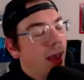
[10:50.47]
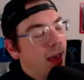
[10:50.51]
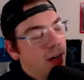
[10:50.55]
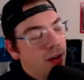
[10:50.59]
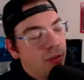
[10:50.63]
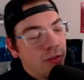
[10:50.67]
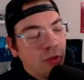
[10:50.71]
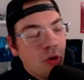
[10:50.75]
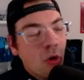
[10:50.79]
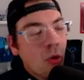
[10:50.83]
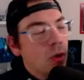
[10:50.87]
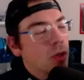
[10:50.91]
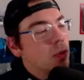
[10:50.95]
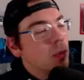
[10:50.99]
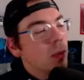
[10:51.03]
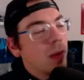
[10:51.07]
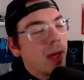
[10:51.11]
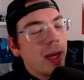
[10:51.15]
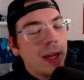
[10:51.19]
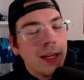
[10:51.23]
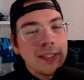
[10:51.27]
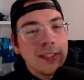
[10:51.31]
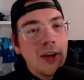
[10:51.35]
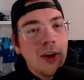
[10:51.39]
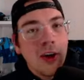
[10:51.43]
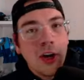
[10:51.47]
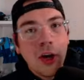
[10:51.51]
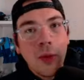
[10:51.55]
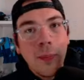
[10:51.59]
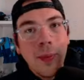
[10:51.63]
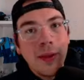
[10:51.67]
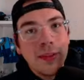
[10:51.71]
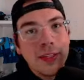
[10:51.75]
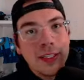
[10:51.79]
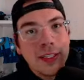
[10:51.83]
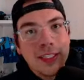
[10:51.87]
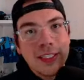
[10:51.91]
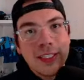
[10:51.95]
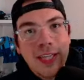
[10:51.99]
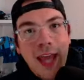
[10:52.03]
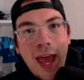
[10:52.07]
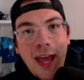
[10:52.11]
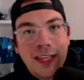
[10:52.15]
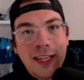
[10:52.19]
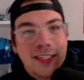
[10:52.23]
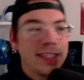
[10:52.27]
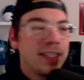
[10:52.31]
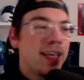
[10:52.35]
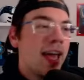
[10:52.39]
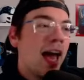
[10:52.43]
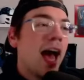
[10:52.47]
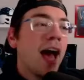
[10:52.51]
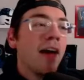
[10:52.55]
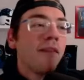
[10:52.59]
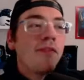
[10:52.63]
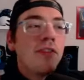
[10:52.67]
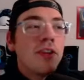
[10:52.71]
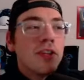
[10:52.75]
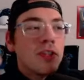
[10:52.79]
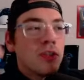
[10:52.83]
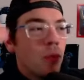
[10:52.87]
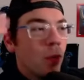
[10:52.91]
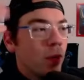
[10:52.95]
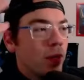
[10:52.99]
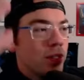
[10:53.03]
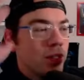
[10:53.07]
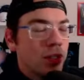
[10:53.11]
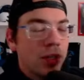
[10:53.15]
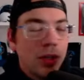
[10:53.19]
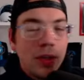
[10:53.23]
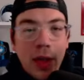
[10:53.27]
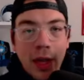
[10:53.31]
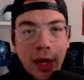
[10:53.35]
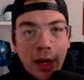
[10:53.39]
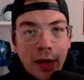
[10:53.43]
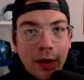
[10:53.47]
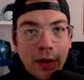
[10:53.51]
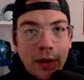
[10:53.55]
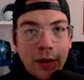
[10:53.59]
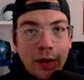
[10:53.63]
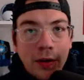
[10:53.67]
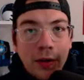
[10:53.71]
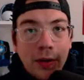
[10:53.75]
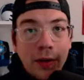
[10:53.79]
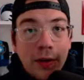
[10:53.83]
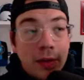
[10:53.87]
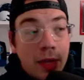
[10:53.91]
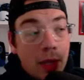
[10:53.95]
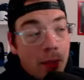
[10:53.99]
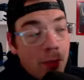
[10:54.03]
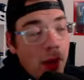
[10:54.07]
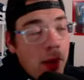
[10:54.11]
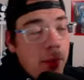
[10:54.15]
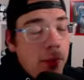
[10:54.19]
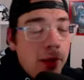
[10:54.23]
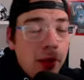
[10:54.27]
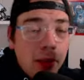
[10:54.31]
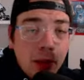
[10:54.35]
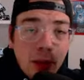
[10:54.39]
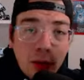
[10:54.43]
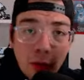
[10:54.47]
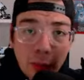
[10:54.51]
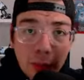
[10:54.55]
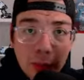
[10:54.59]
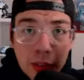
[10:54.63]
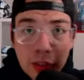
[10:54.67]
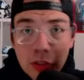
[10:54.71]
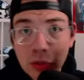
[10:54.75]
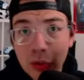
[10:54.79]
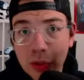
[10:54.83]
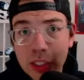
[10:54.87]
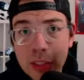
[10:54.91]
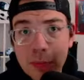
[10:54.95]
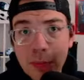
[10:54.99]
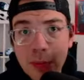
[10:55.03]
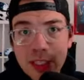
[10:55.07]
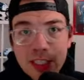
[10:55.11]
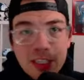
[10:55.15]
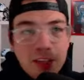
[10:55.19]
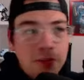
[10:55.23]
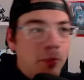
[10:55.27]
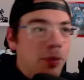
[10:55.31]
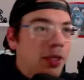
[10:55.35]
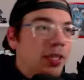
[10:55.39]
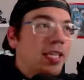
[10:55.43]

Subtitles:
of course, we got to talk about the stacks. The obvious ones are there. They might be a little bit too expensive, but the